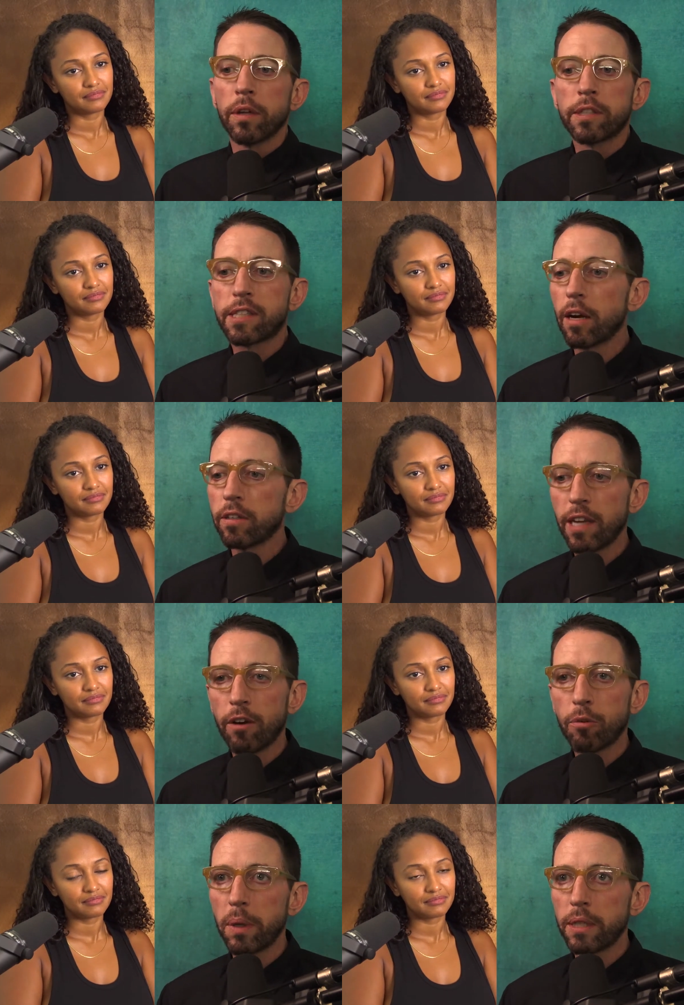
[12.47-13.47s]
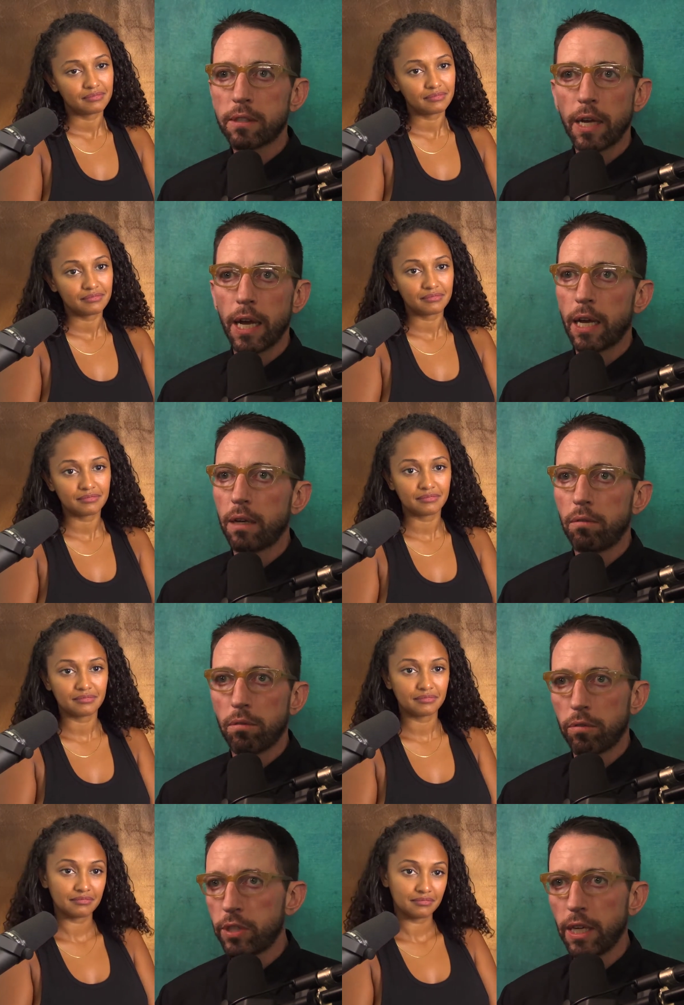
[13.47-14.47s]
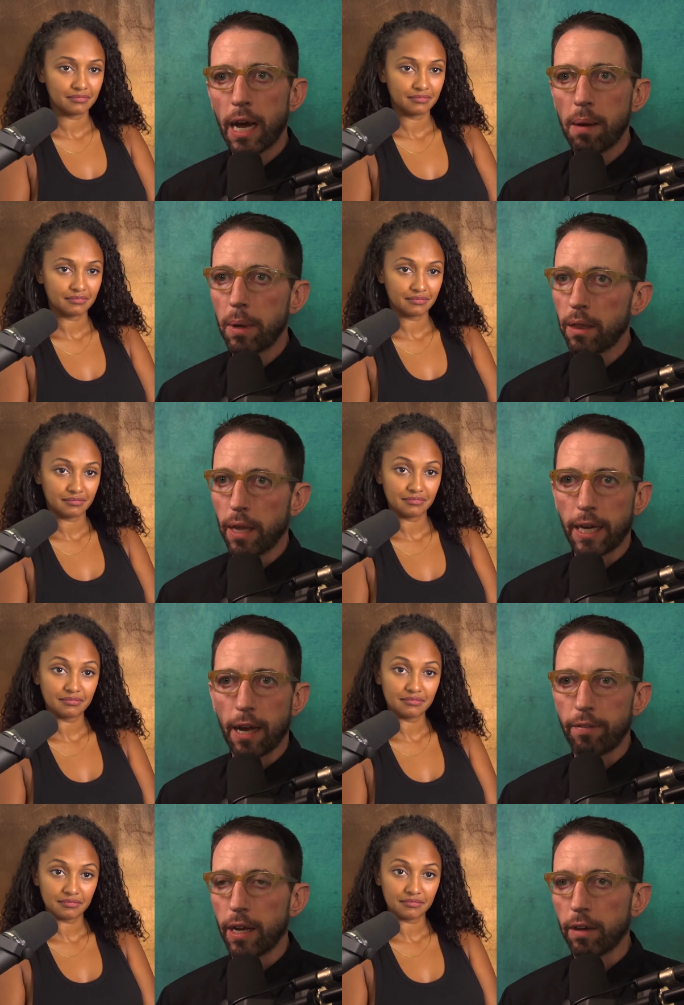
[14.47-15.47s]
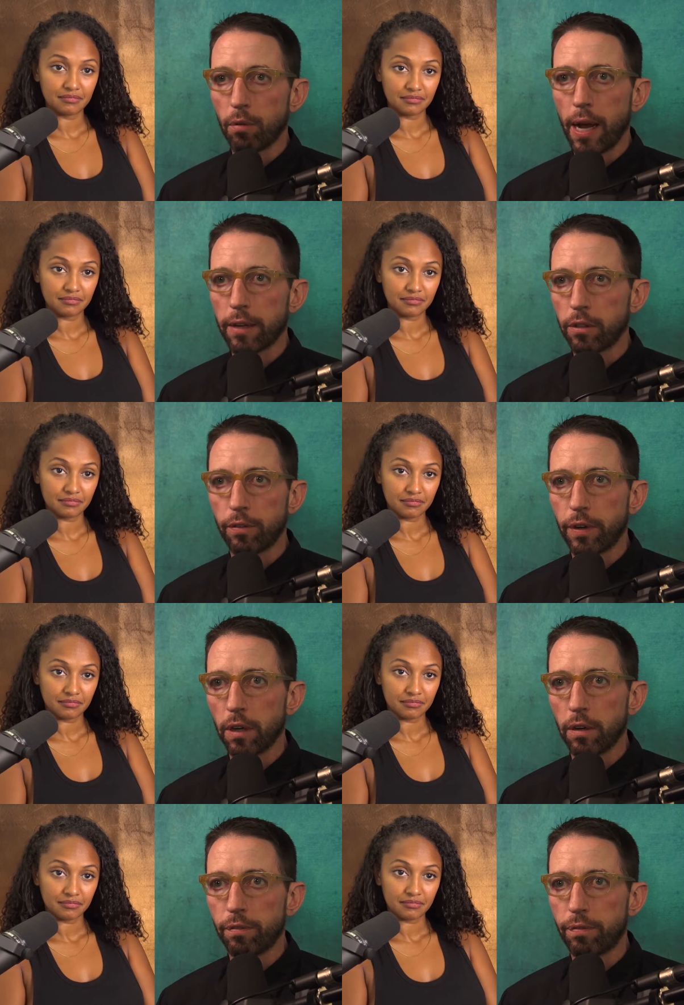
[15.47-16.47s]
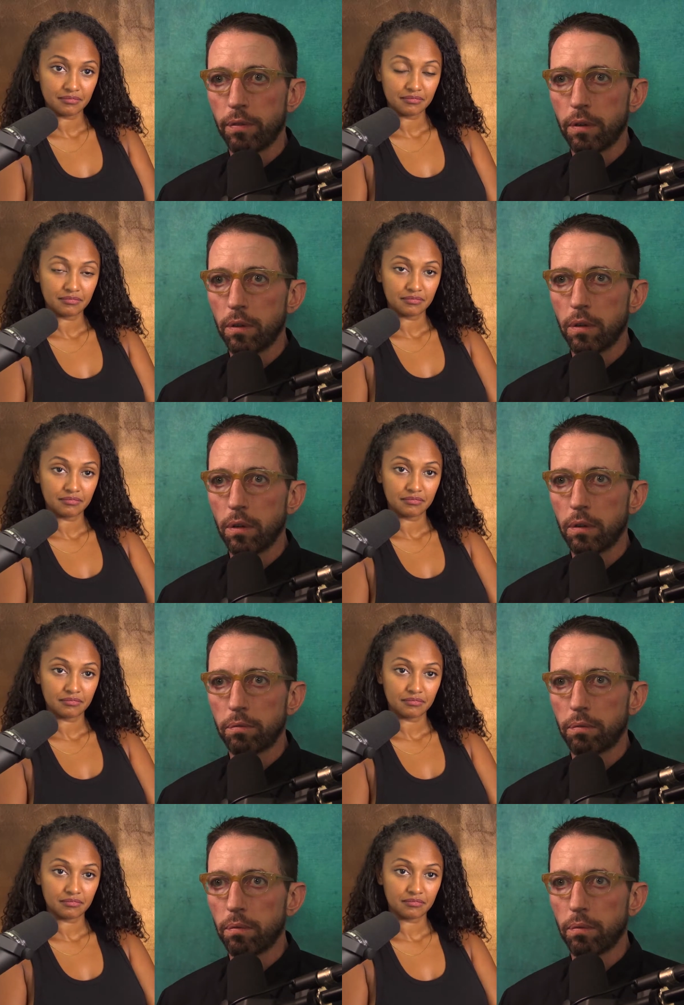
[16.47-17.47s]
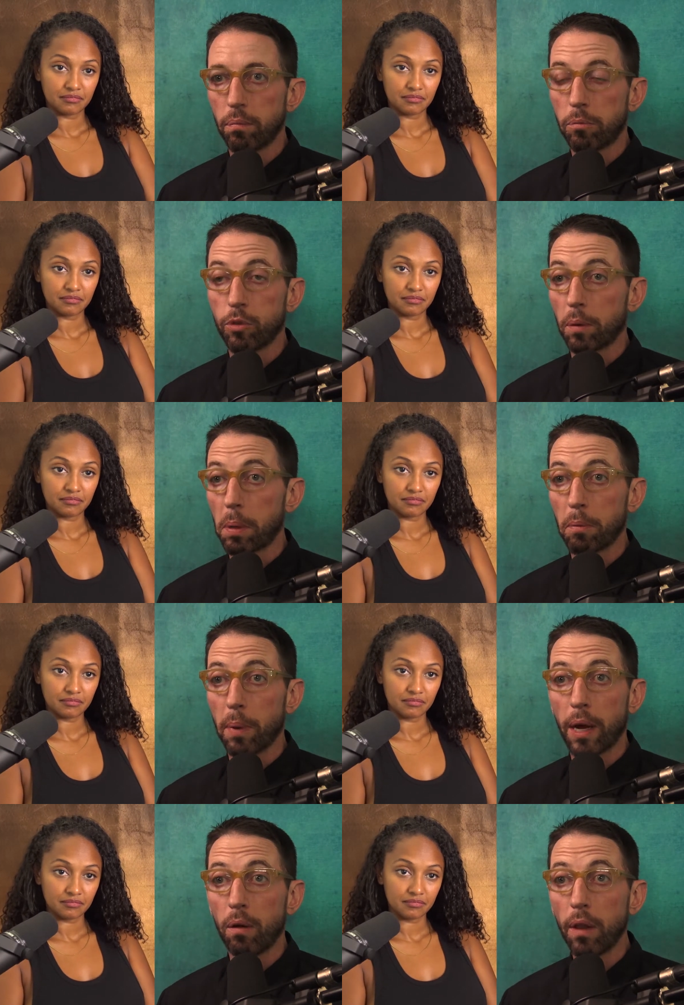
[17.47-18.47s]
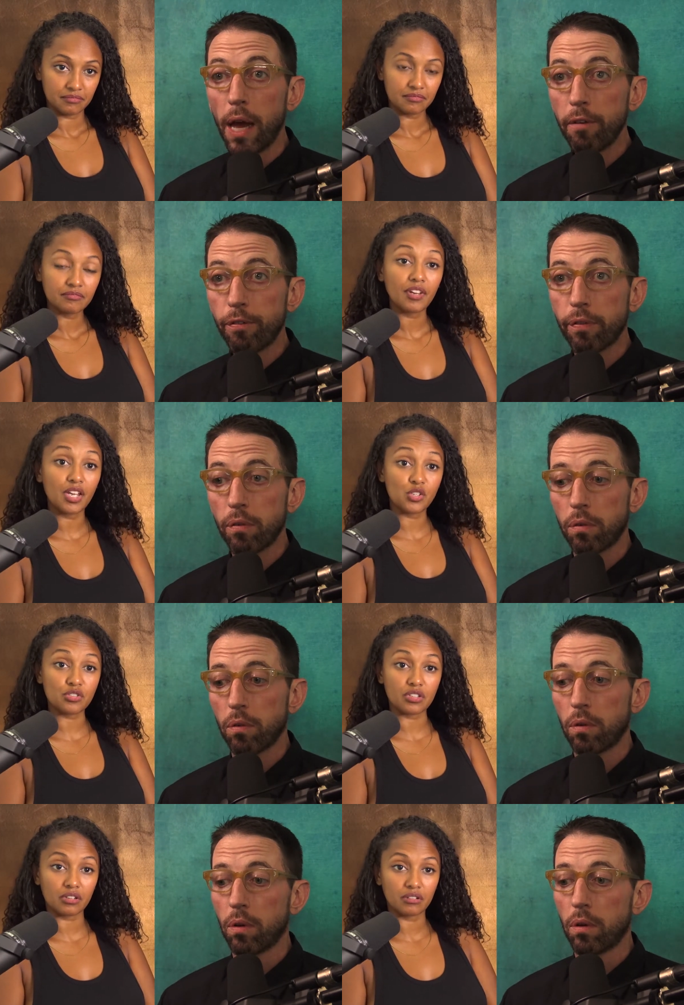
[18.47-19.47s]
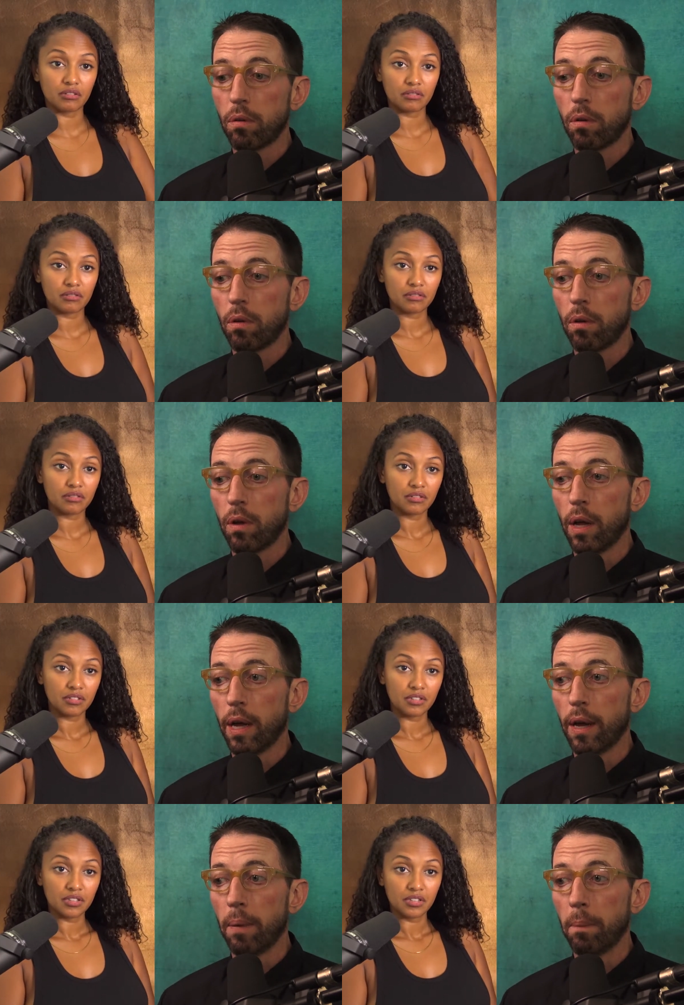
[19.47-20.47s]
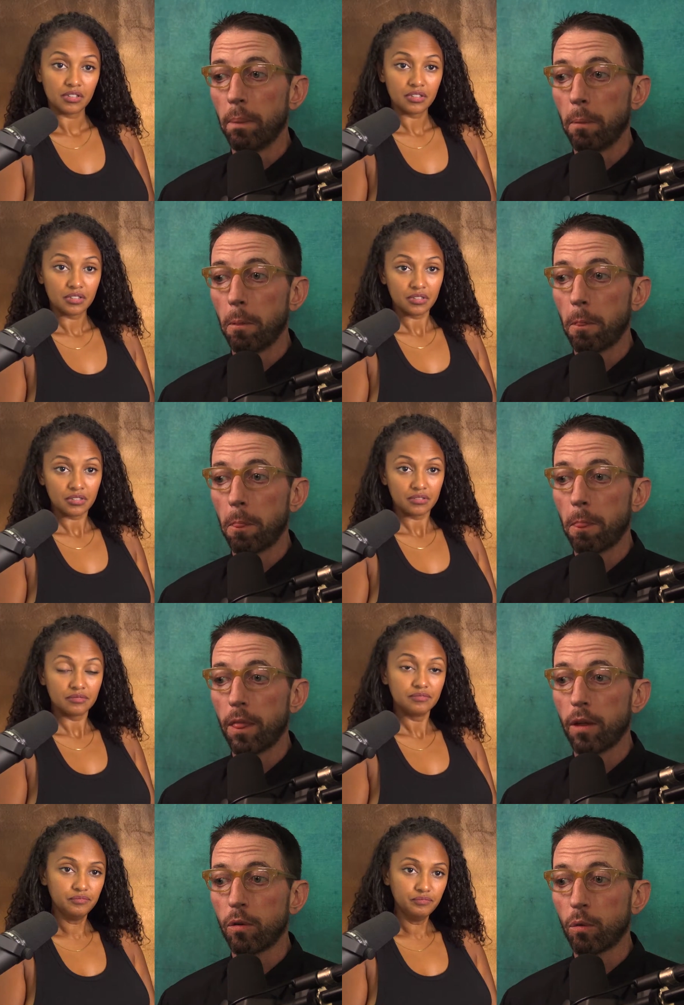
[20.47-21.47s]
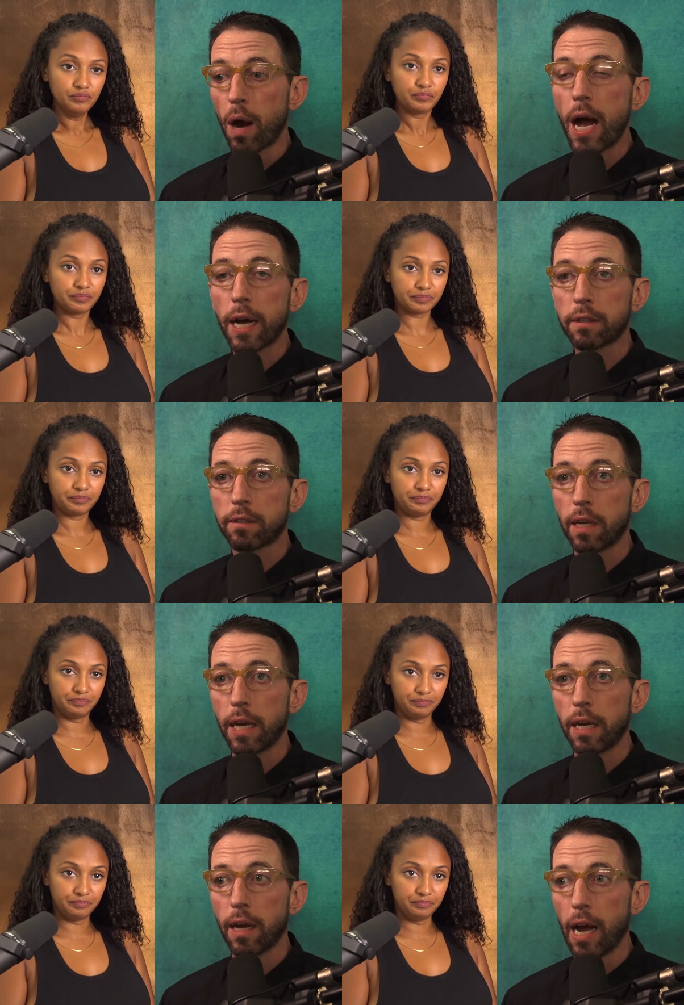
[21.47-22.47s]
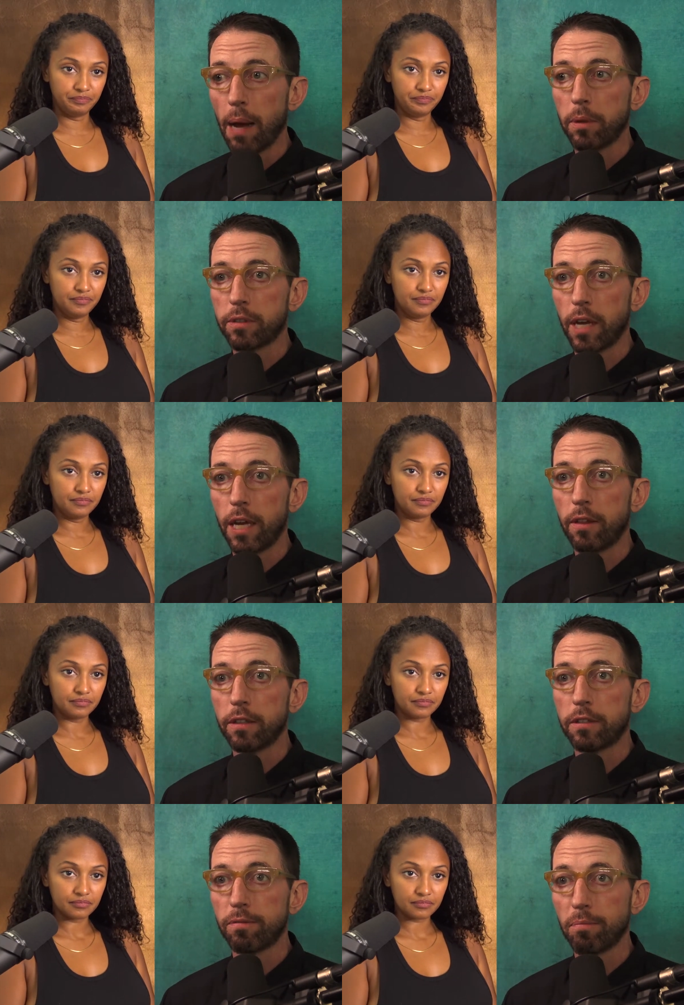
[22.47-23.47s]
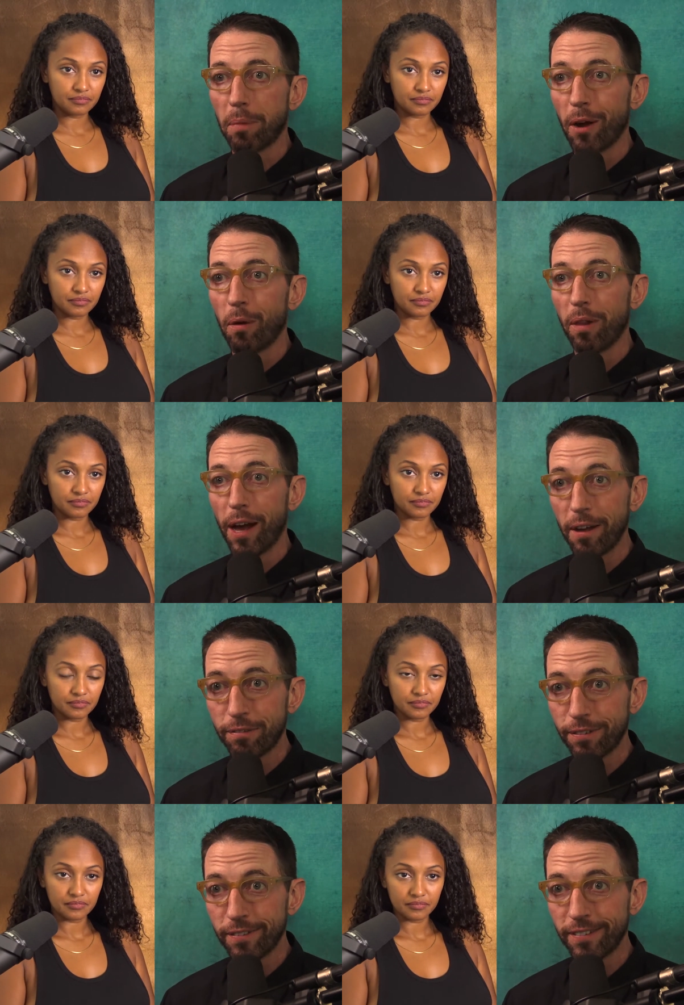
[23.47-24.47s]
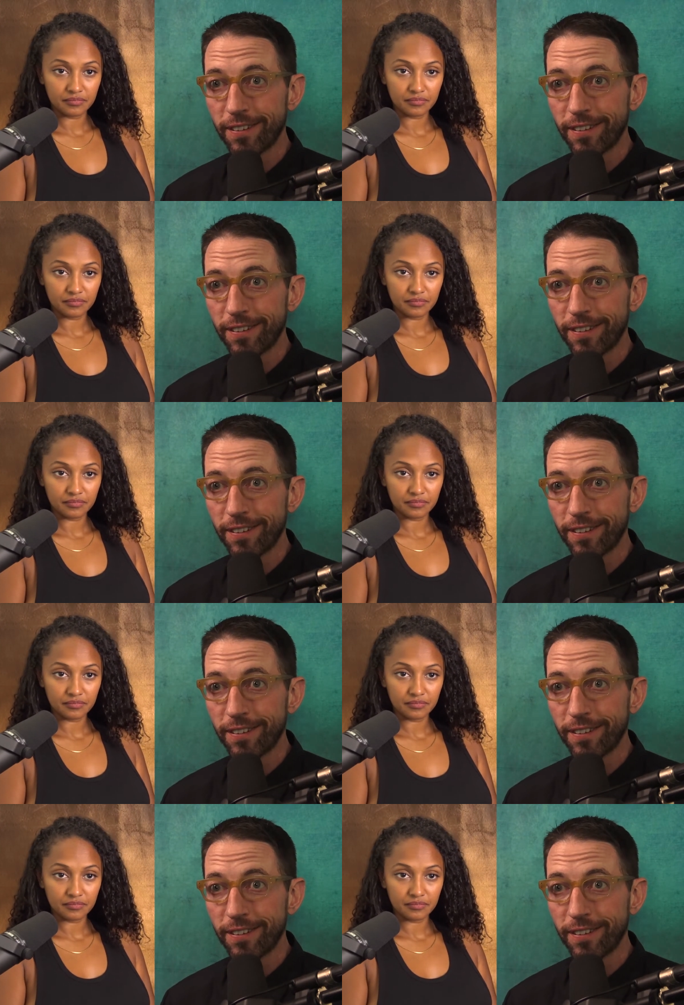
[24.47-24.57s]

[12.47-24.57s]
Speaker 1: Sarah Silverman said she commented like I've had a rational fear of drunk people my whole life. Interesting. Um, Rock said I've been saying this my whole life.